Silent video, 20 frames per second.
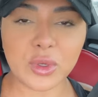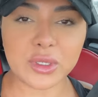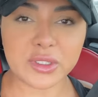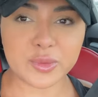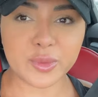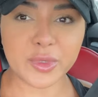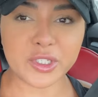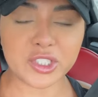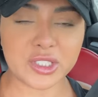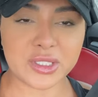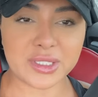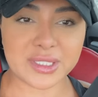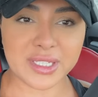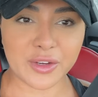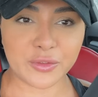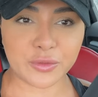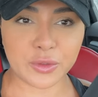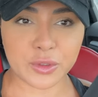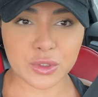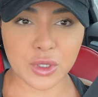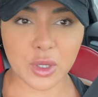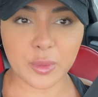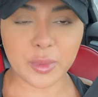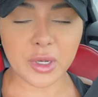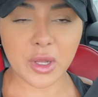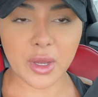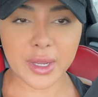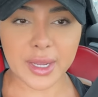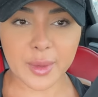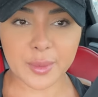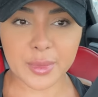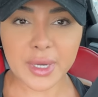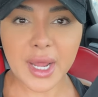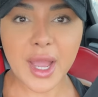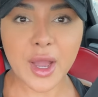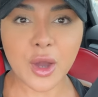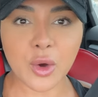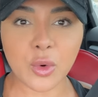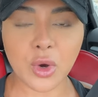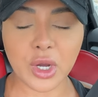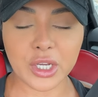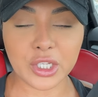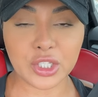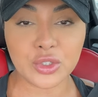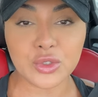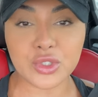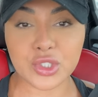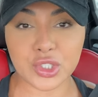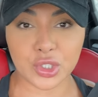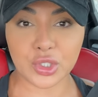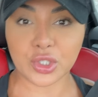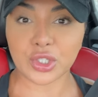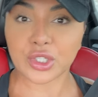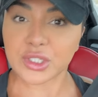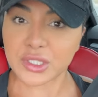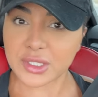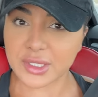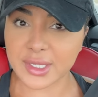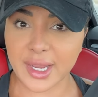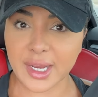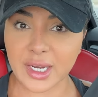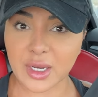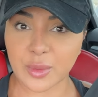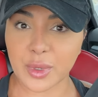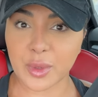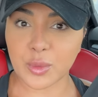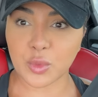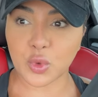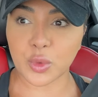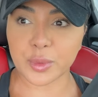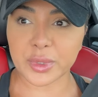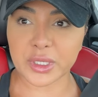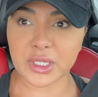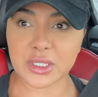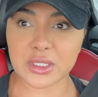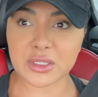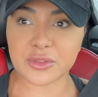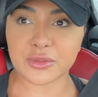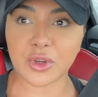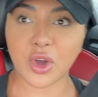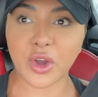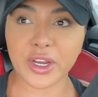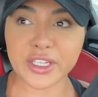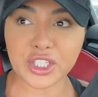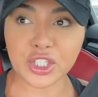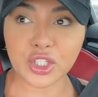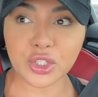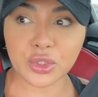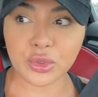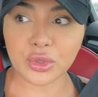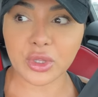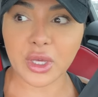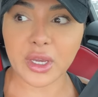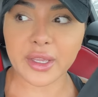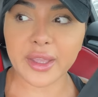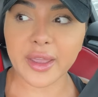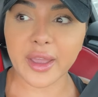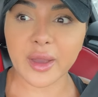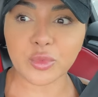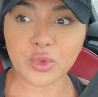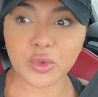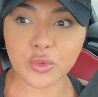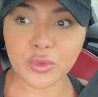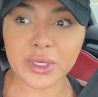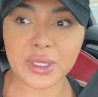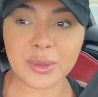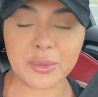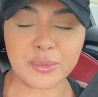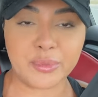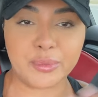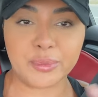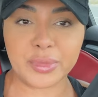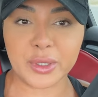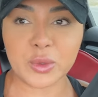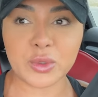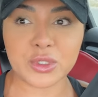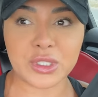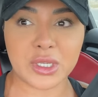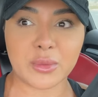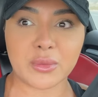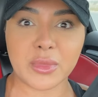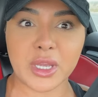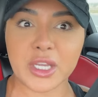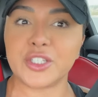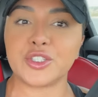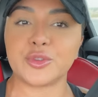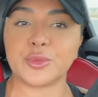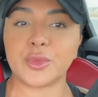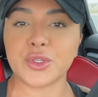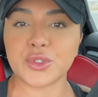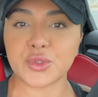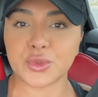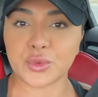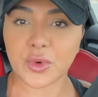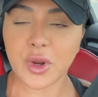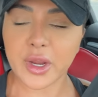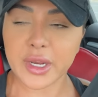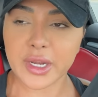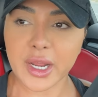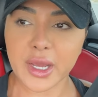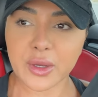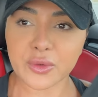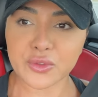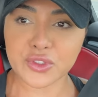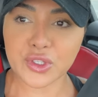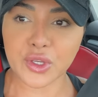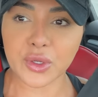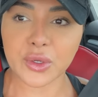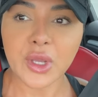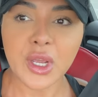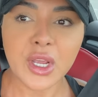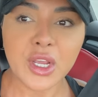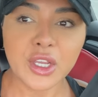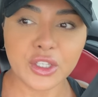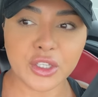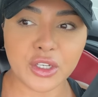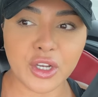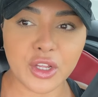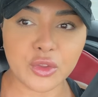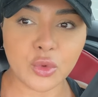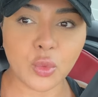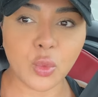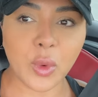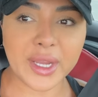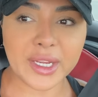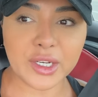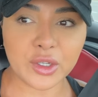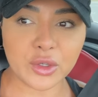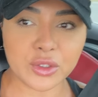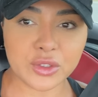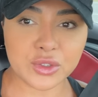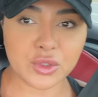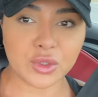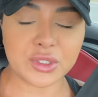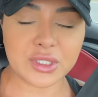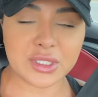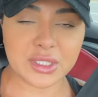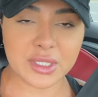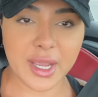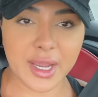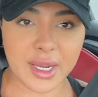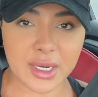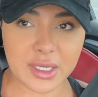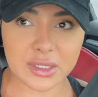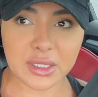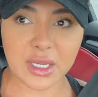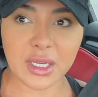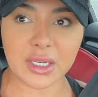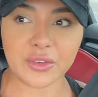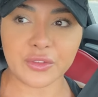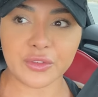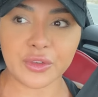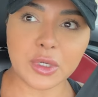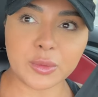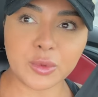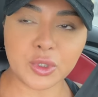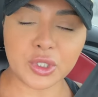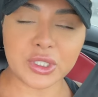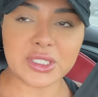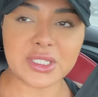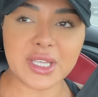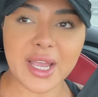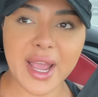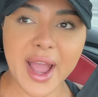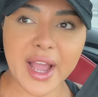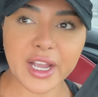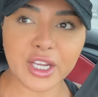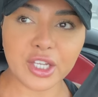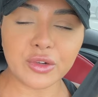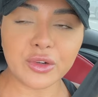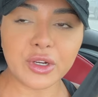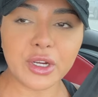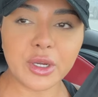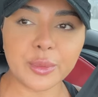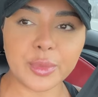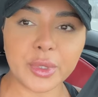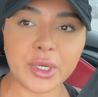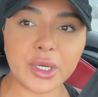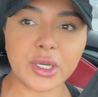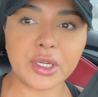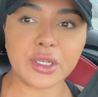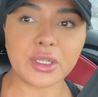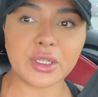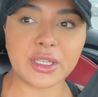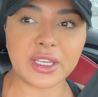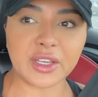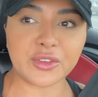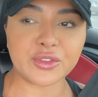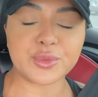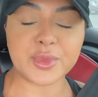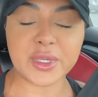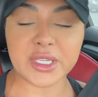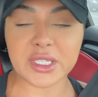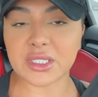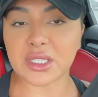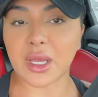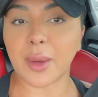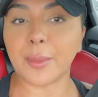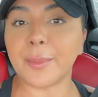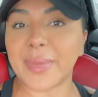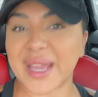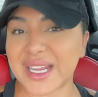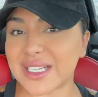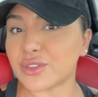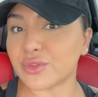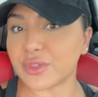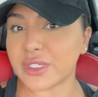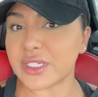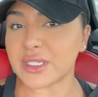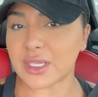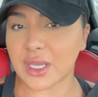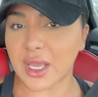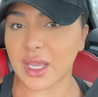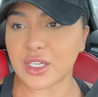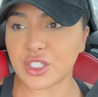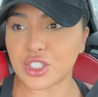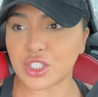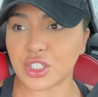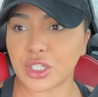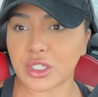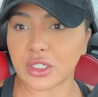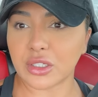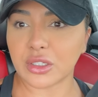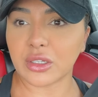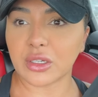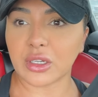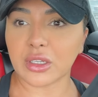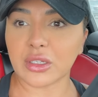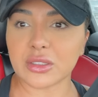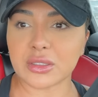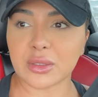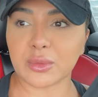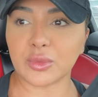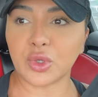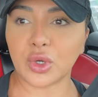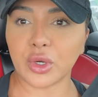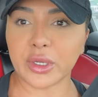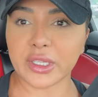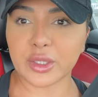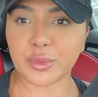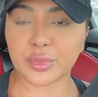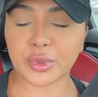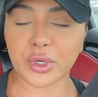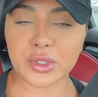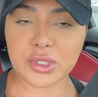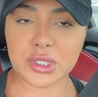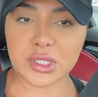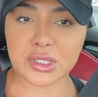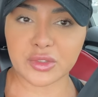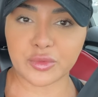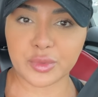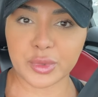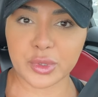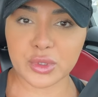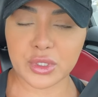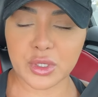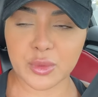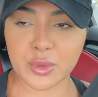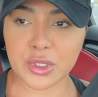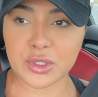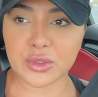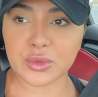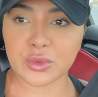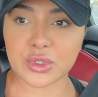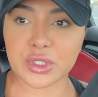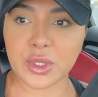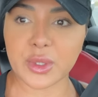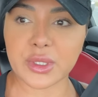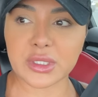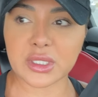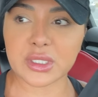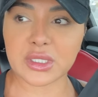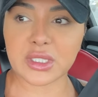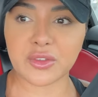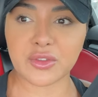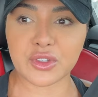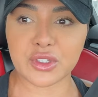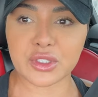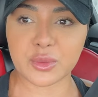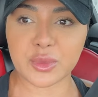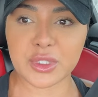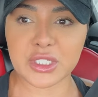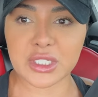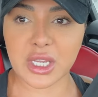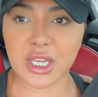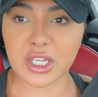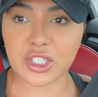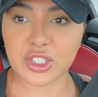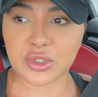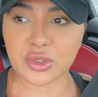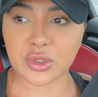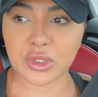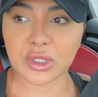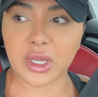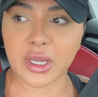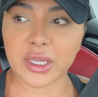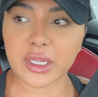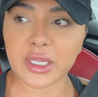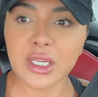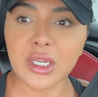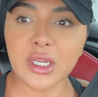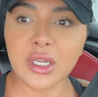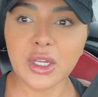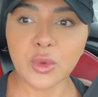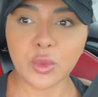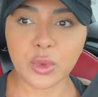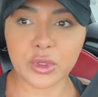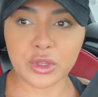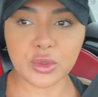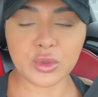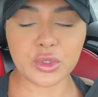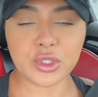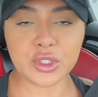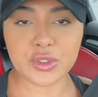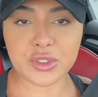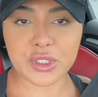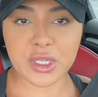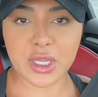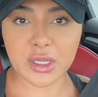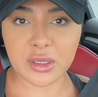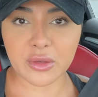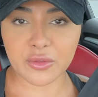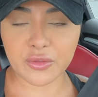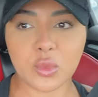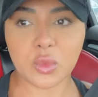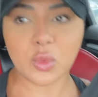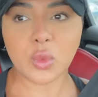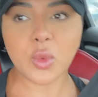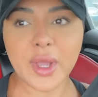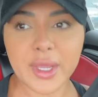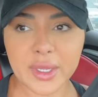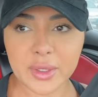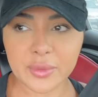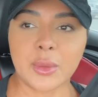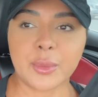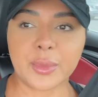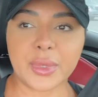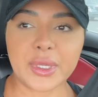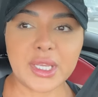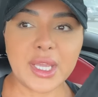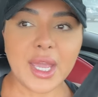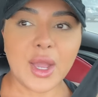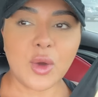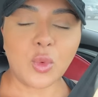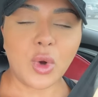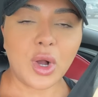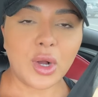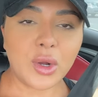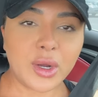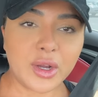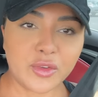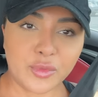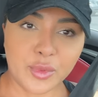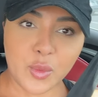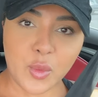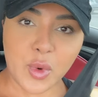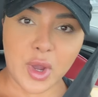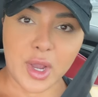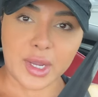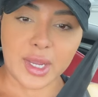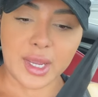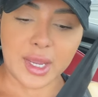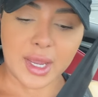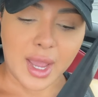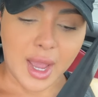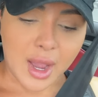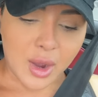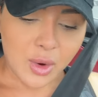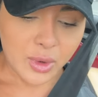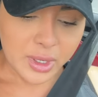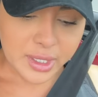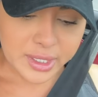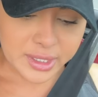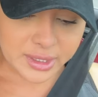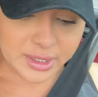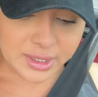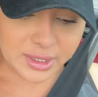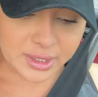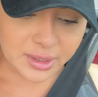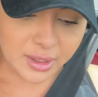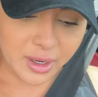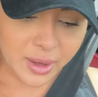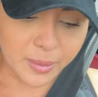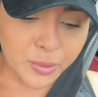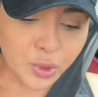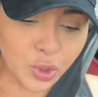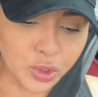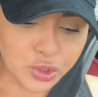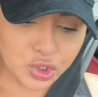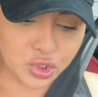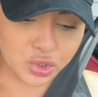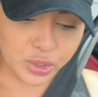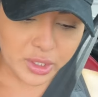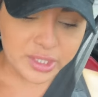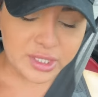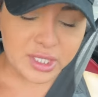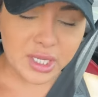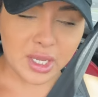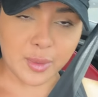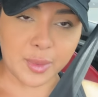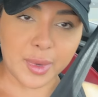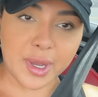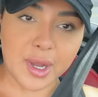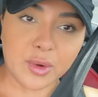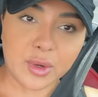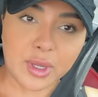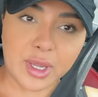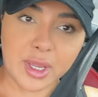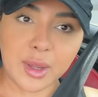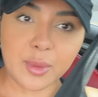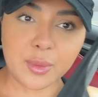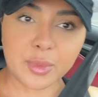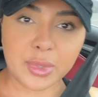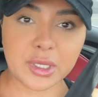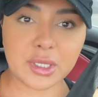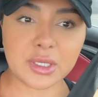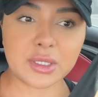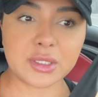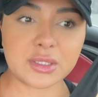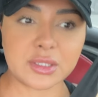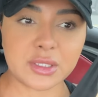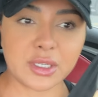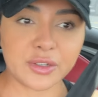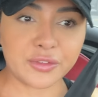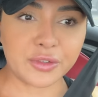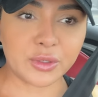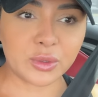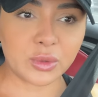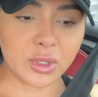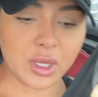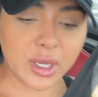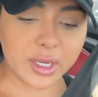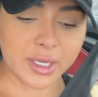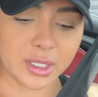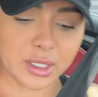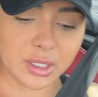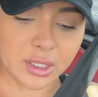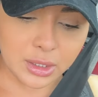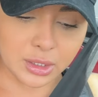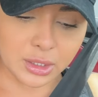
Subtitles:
as much as, say, for example, I am now, I used to look at the scale a bit more because I knew that, okay, I'm not really building major muscle right now. So, the weight loss on the scale is kind of, I'm not going to say accurate, but gives me some better indication, because I'm not in the process of building muscle. So it does give you some indication on like whether you're losing weight. But yeah, while I've been working out, I'm not stressing about it because I feel like